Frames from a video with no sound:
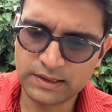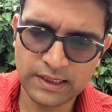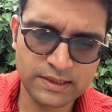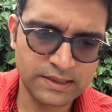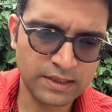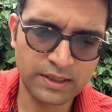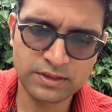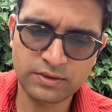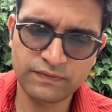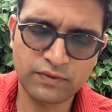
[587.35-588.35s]
tons and
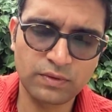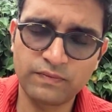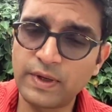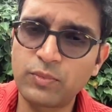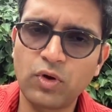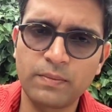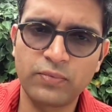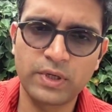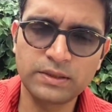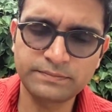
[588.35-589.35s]
tons of web
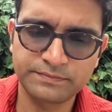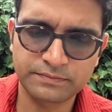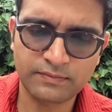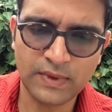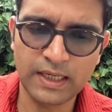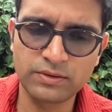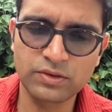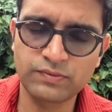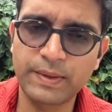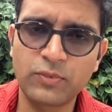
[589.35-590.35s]
corpora, and
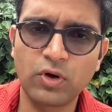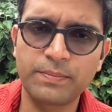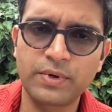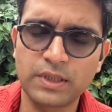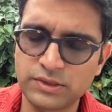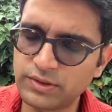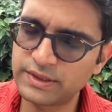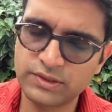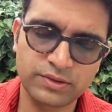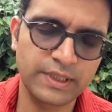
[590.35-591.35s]
those web corpora. So
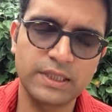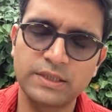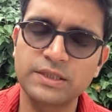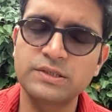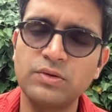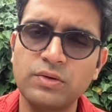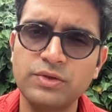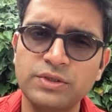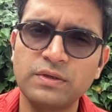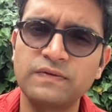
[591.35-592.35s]
yeah, there is no
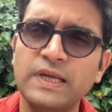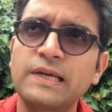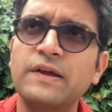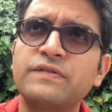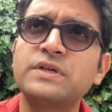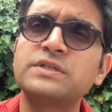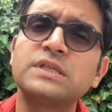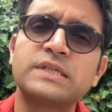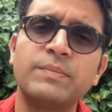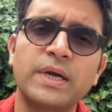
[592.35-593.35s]
notion of like
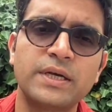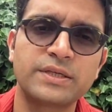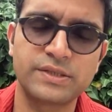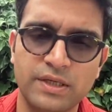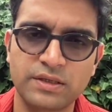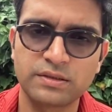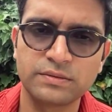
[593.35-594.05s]
referential semantics there.